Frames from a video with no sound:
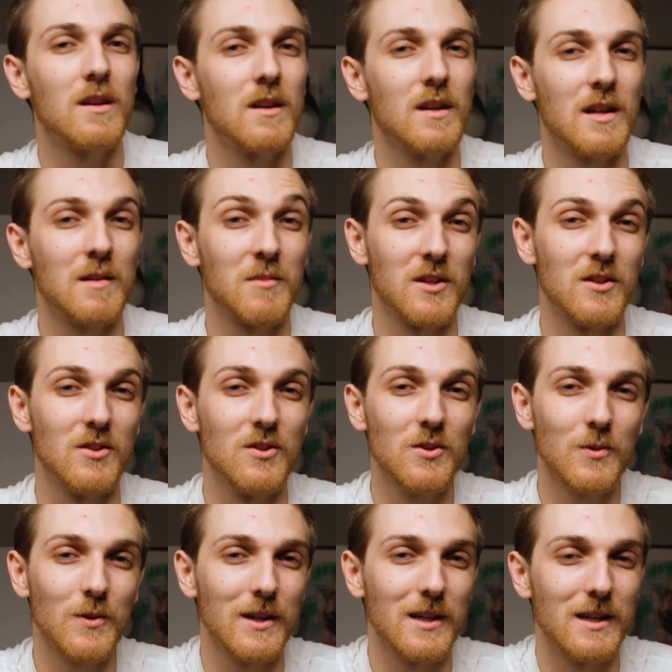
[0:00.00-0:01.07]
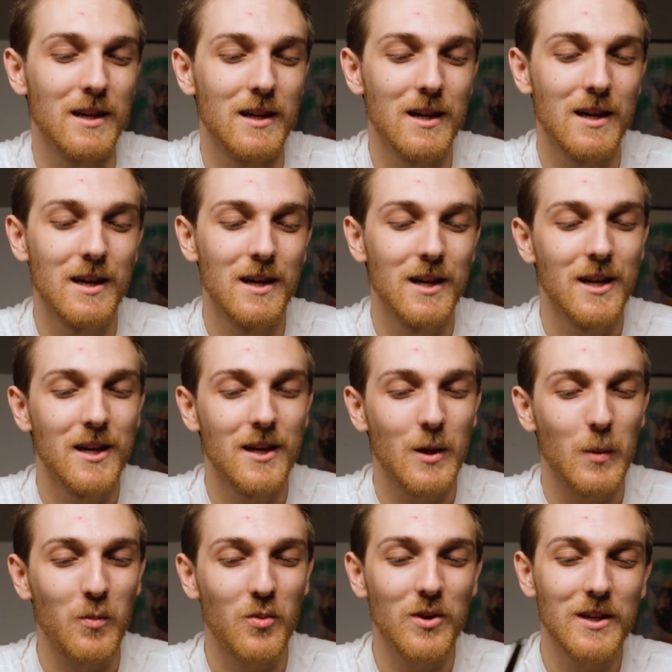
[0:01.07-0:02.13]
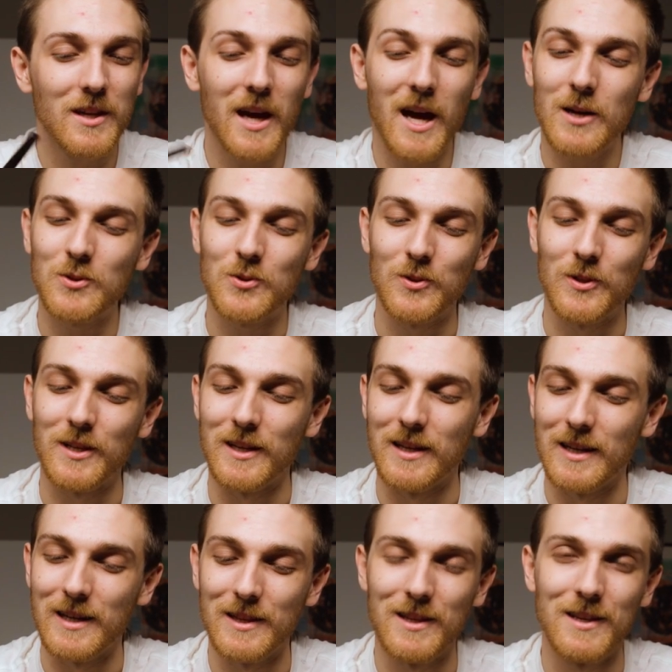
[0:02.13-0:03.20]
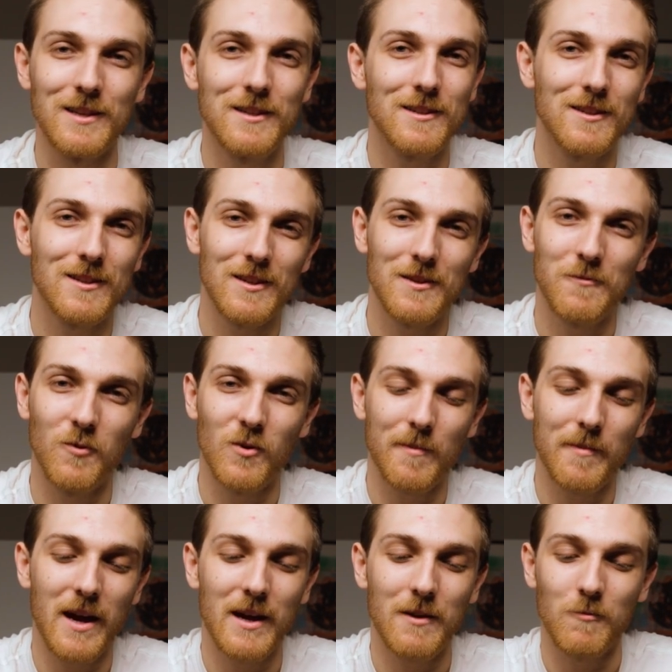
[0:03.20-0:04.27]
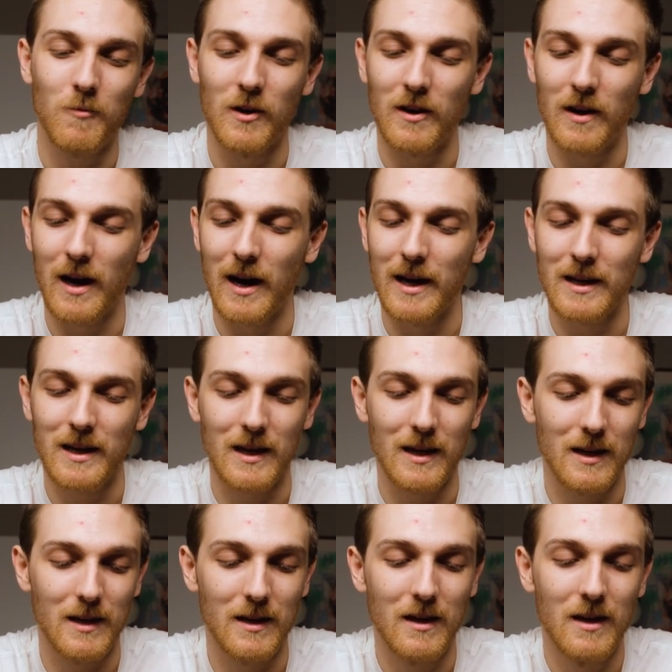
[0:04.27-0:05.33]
And I'm gonna do it pretty casually in this format where I can